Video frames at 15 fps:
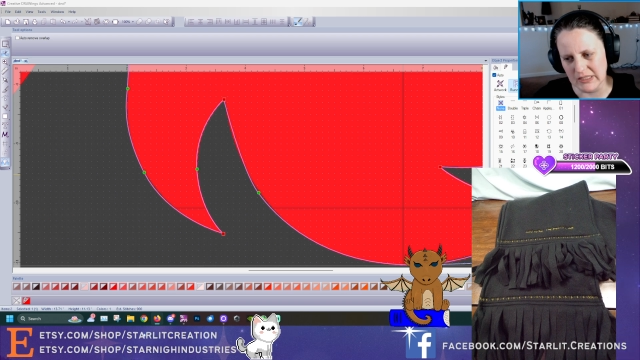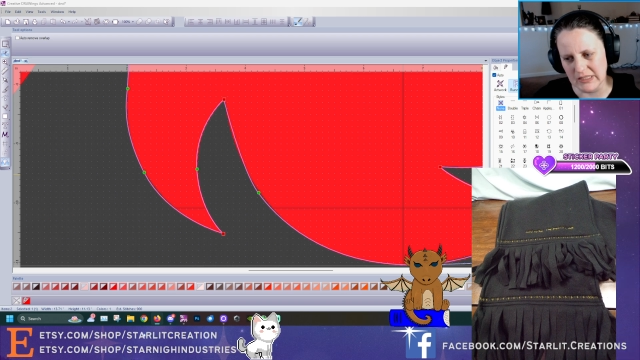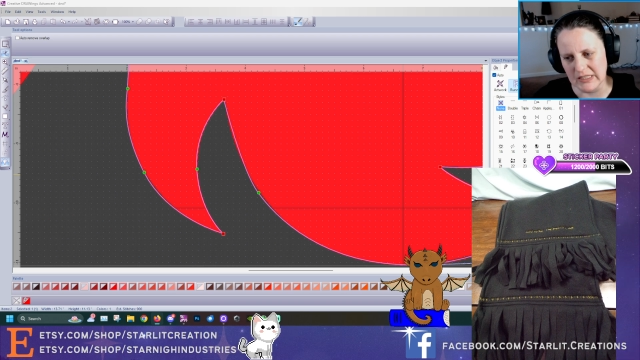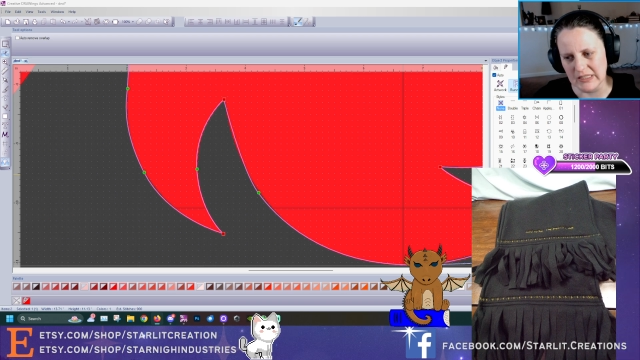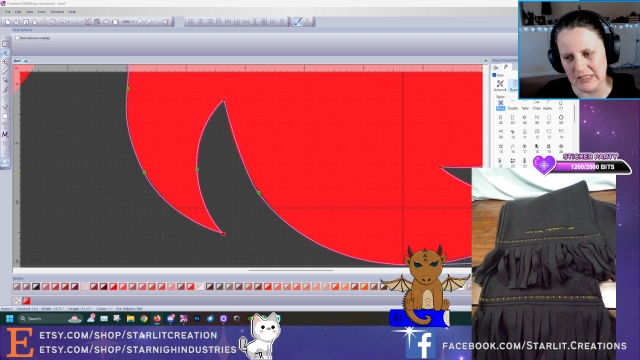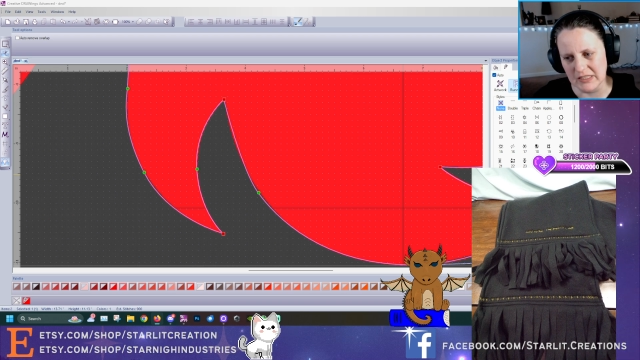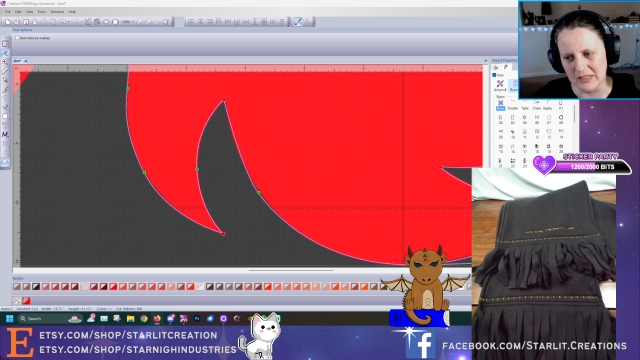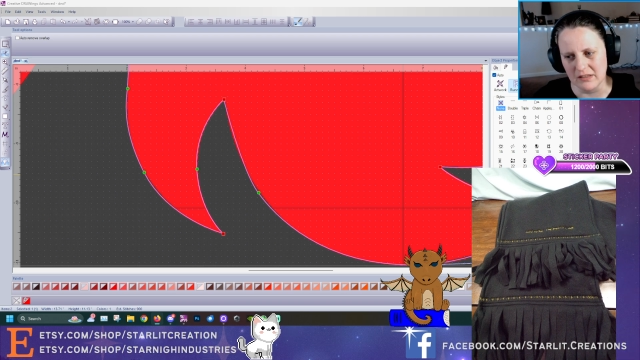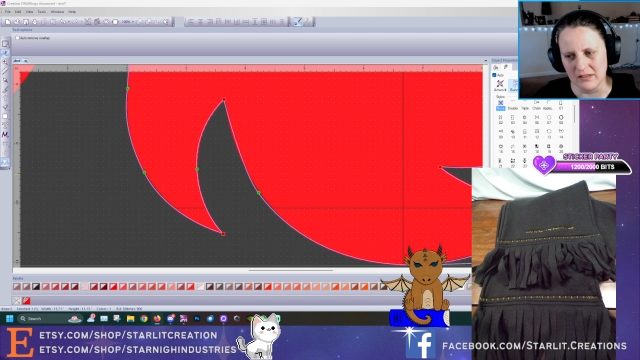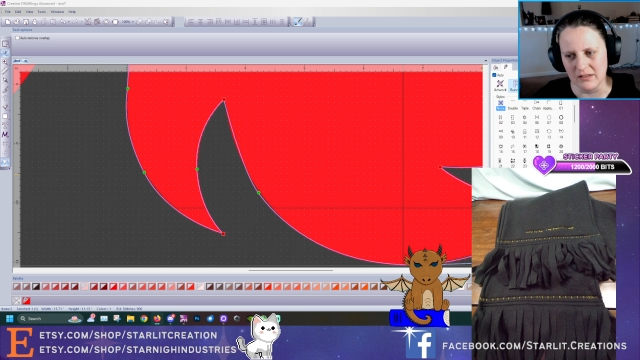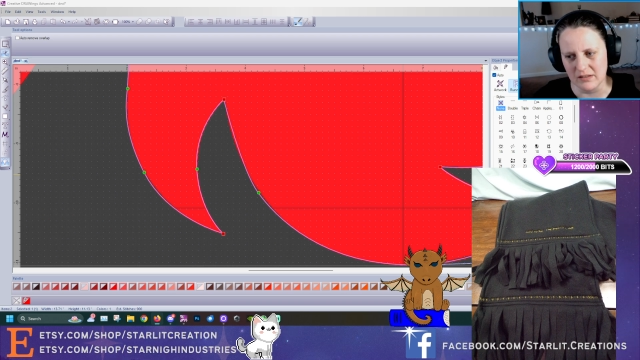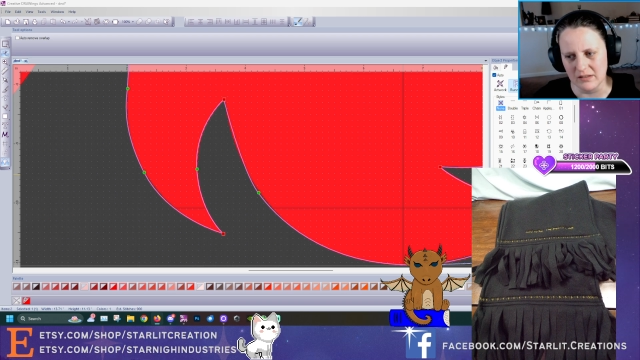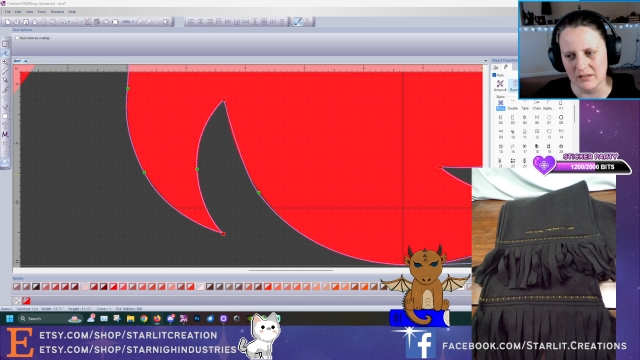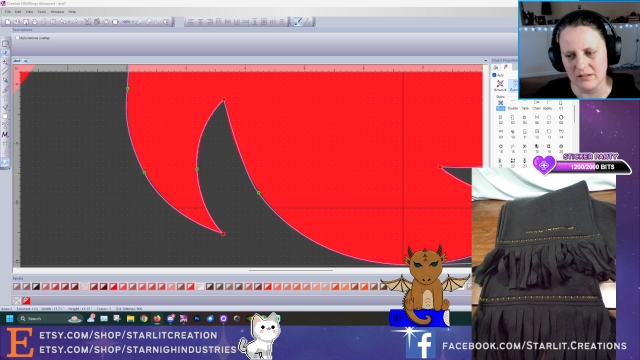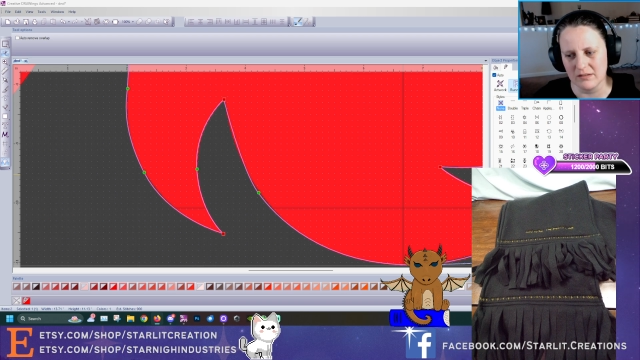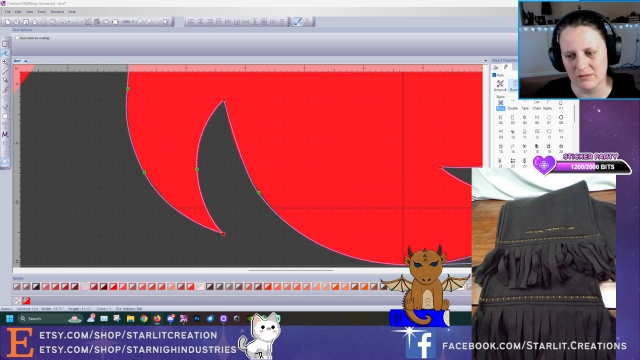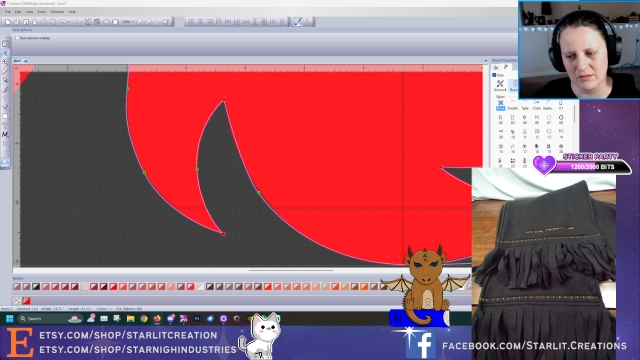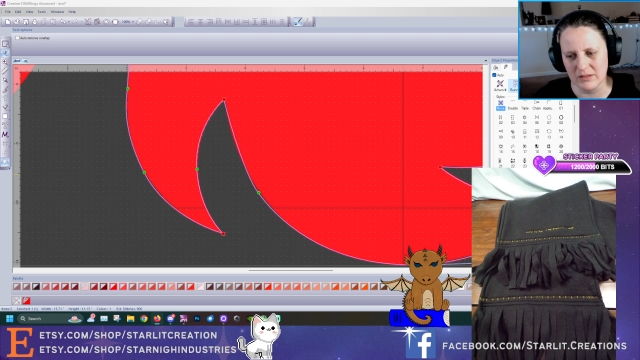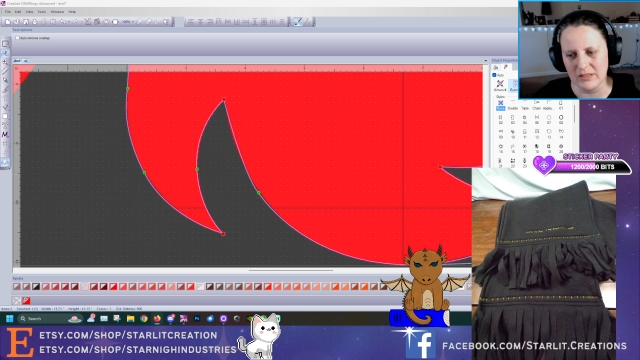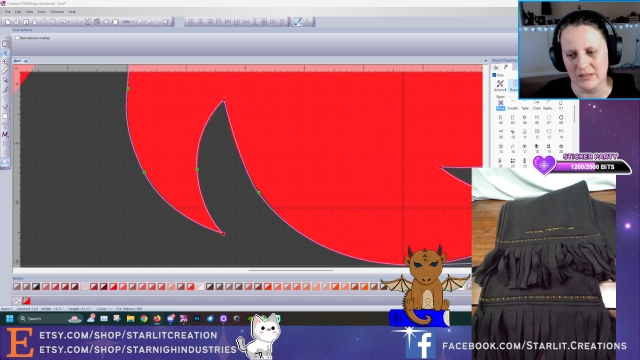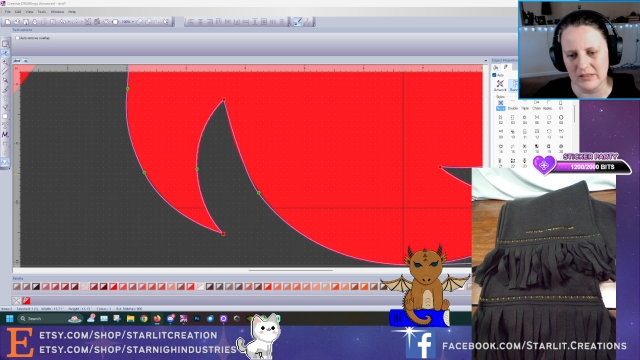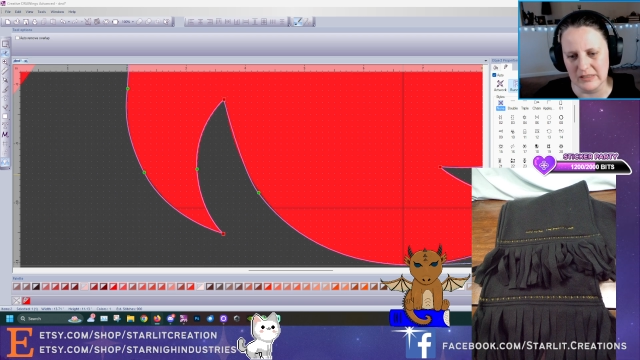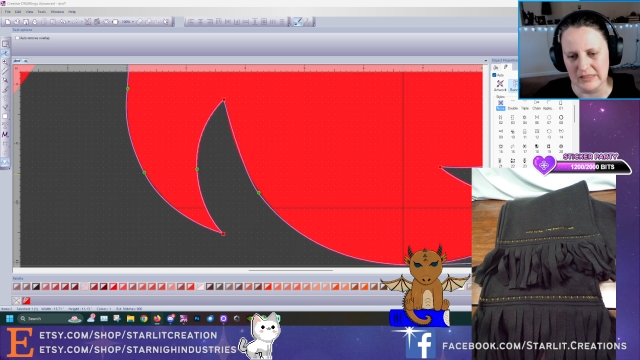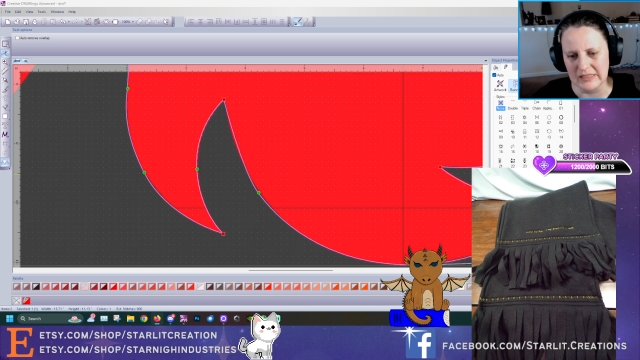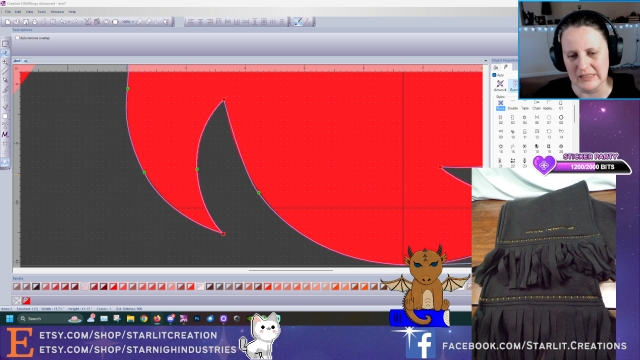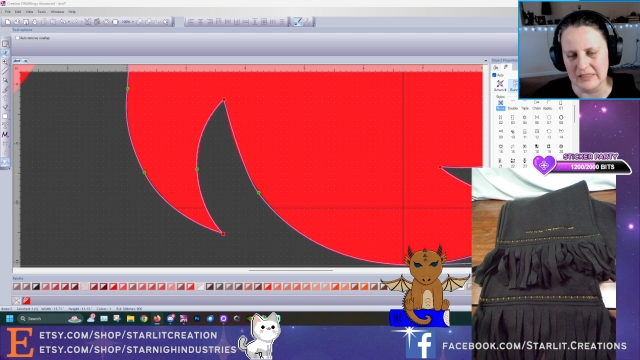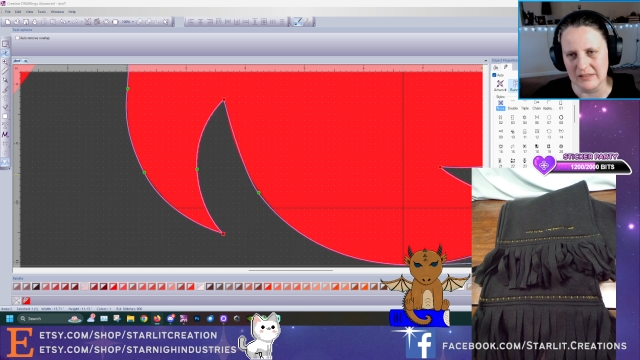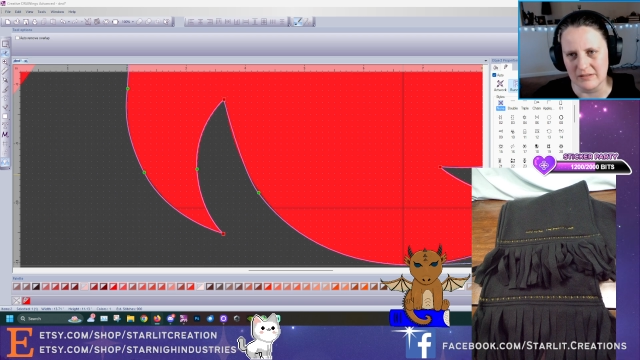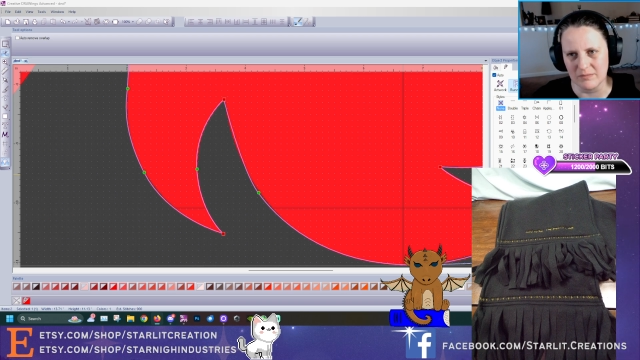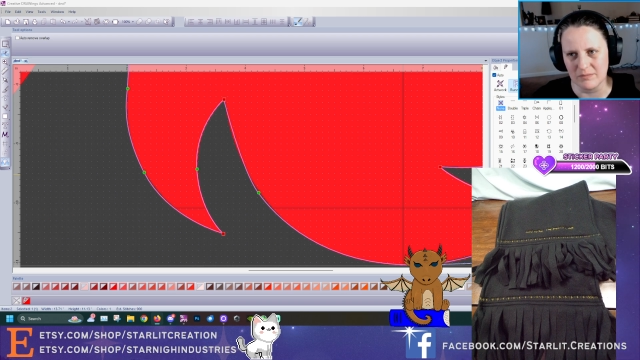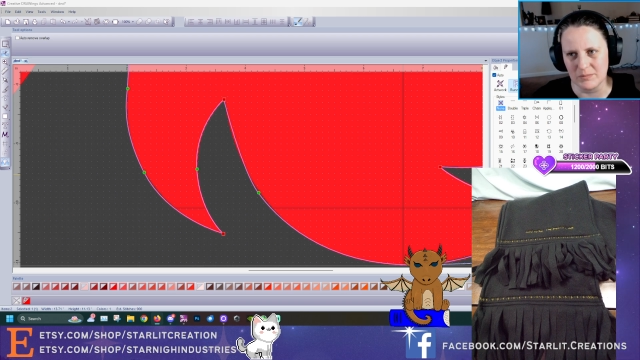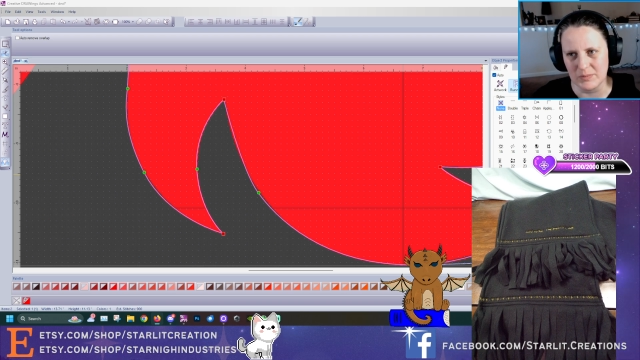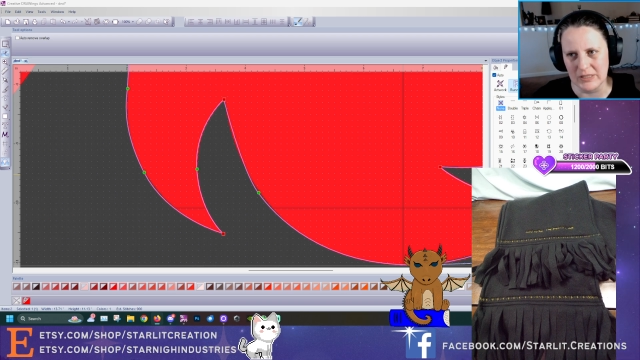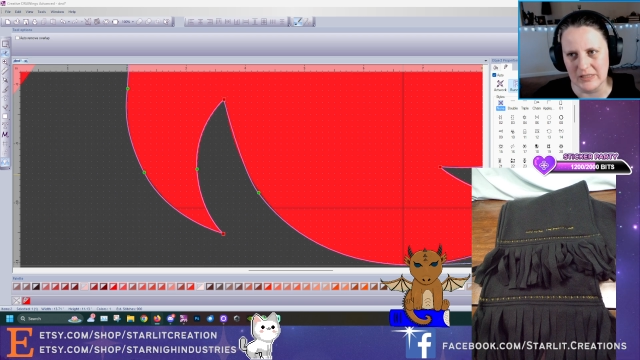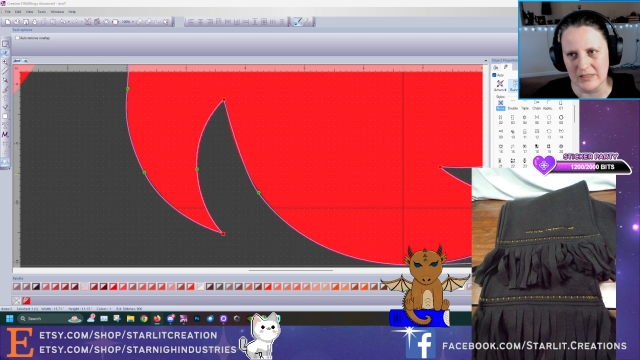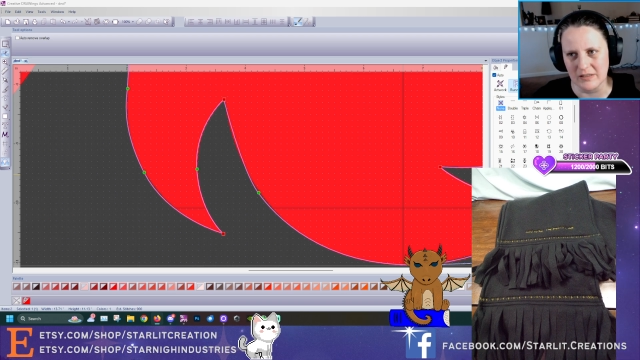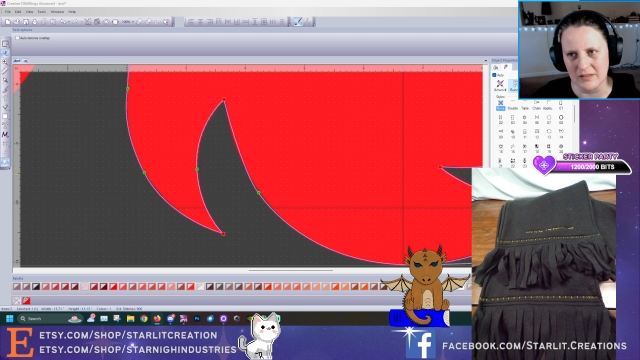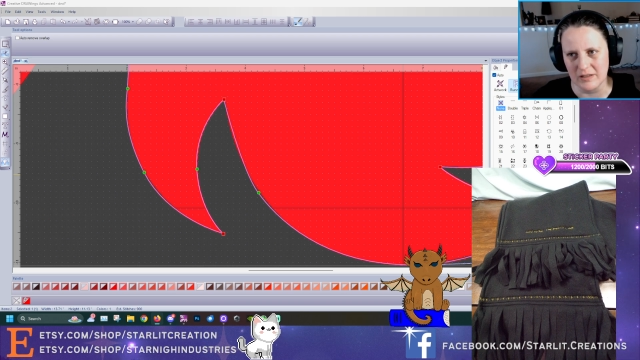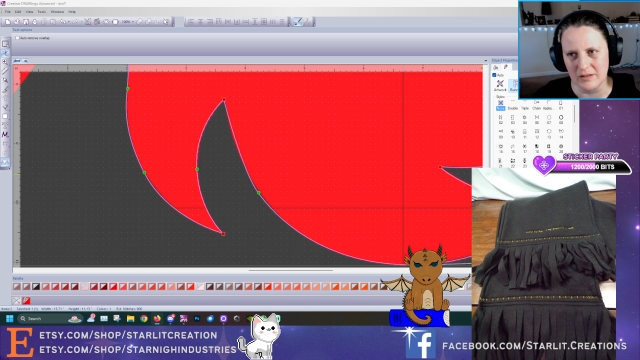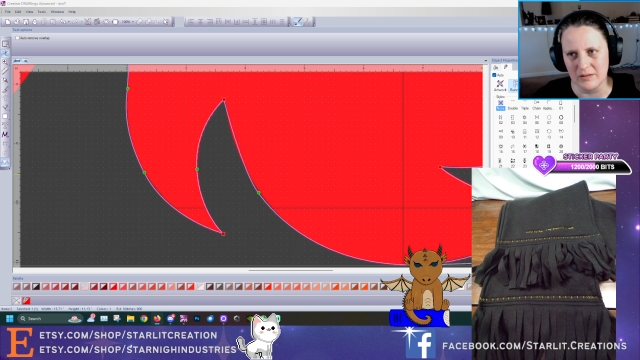into pizza dough.